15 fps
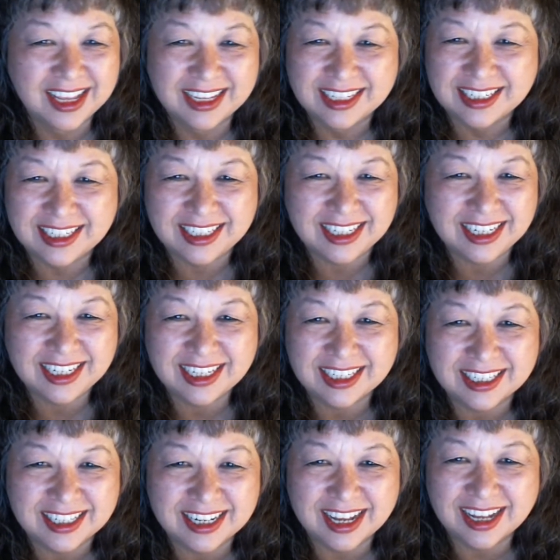she
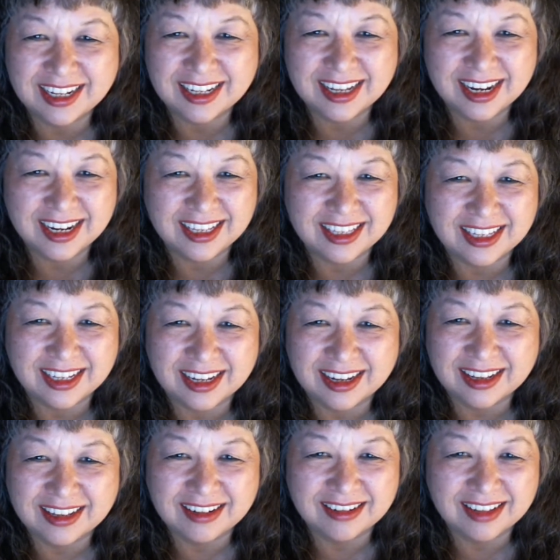is not like the
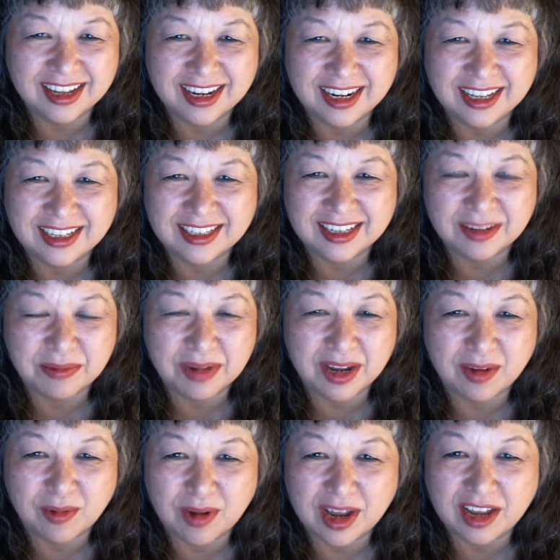other ladies that
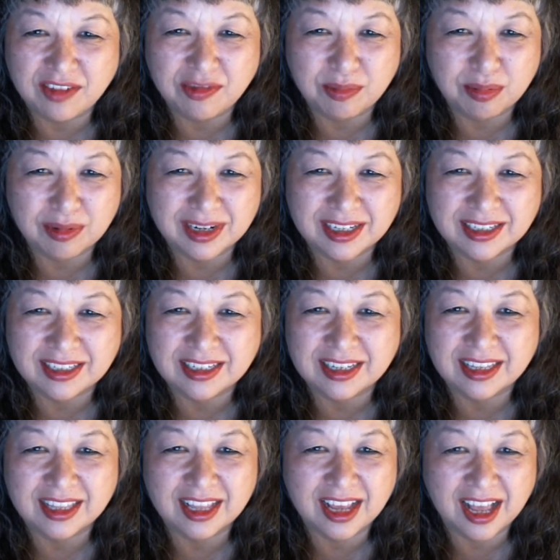my wife brings
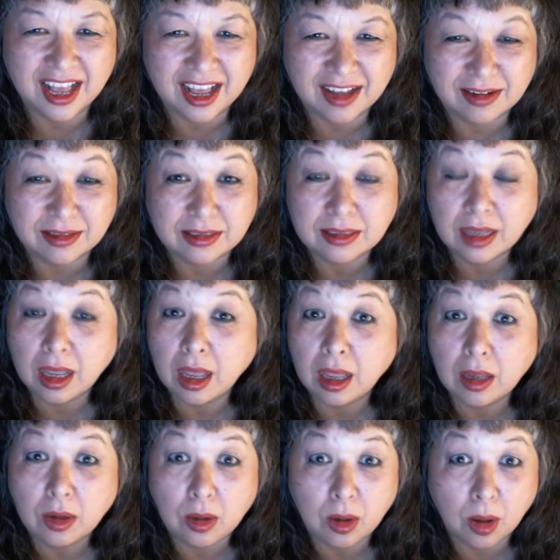to the house.
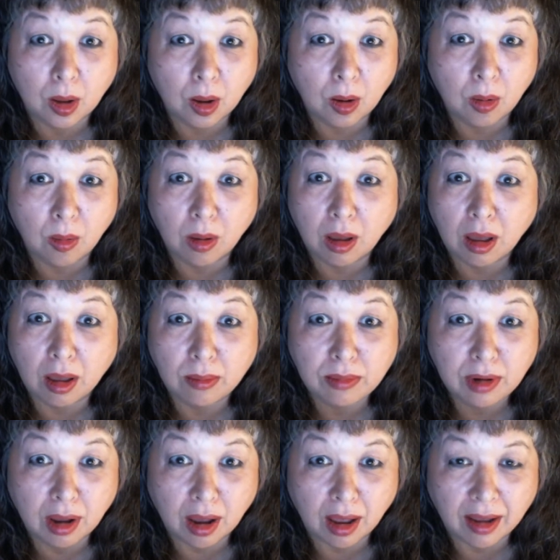No,
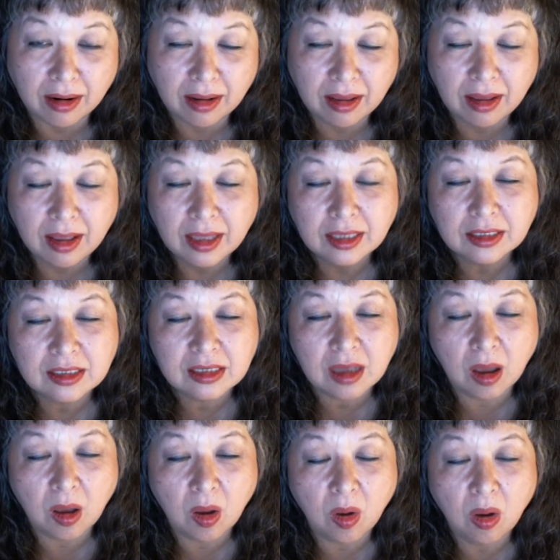I'm not.
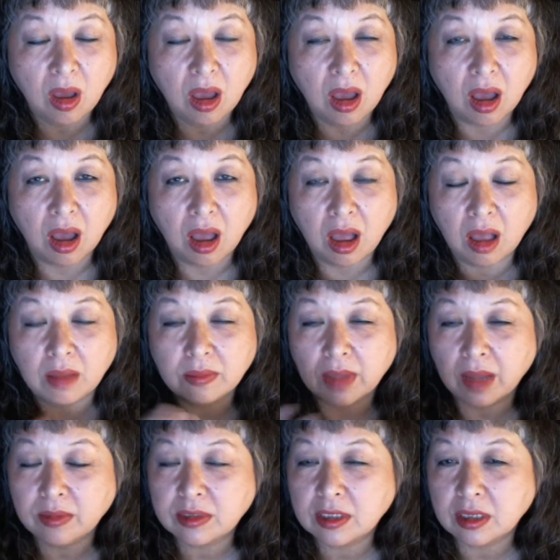So
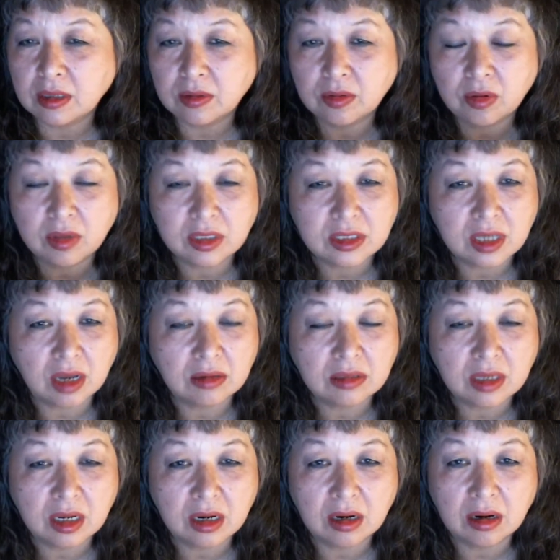I'm just going to throw this out
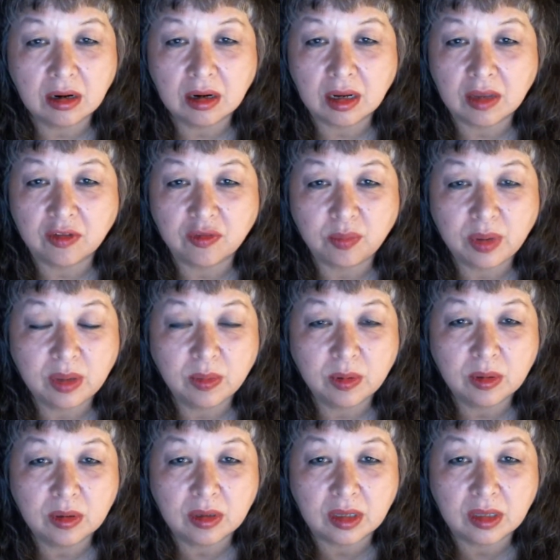there. If
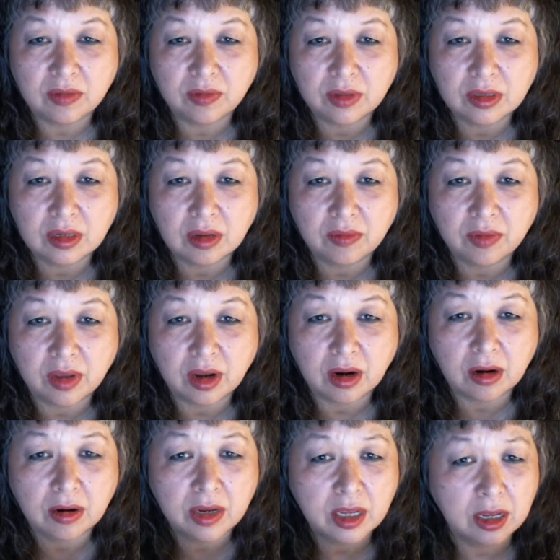people in the Philadelphia
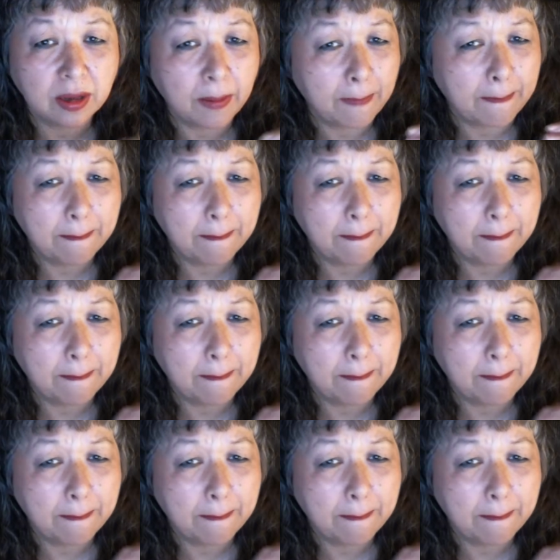area